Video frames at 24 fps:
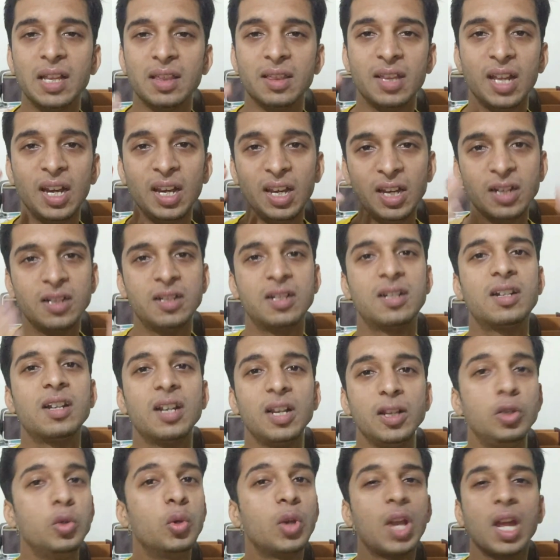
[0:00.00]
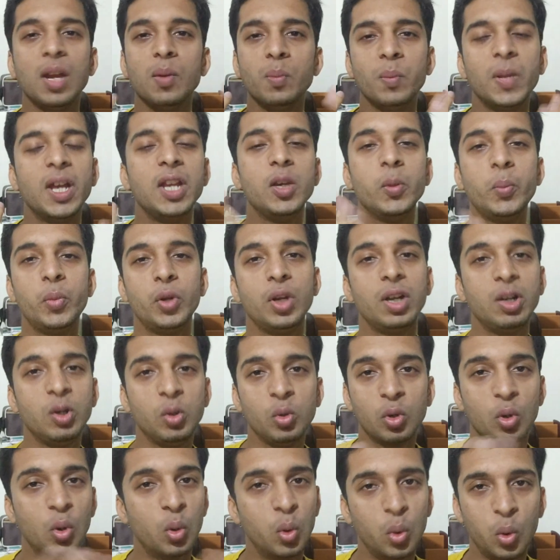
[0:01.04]
then literally you can manipulate
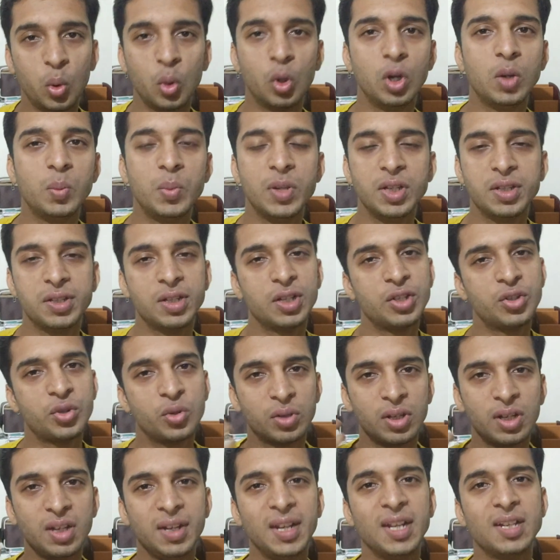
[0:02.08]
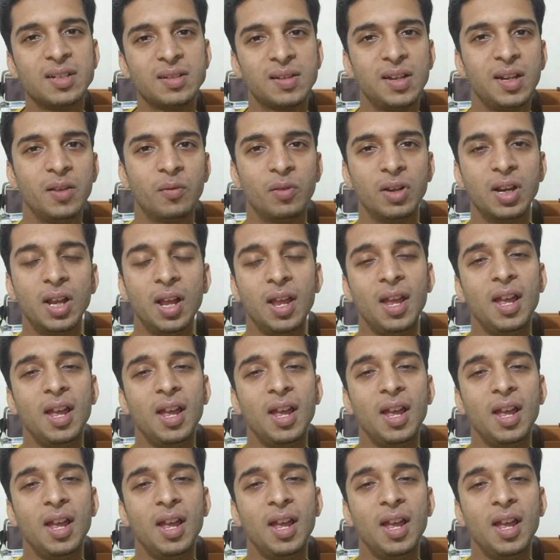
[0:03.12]
your whole business to the next level.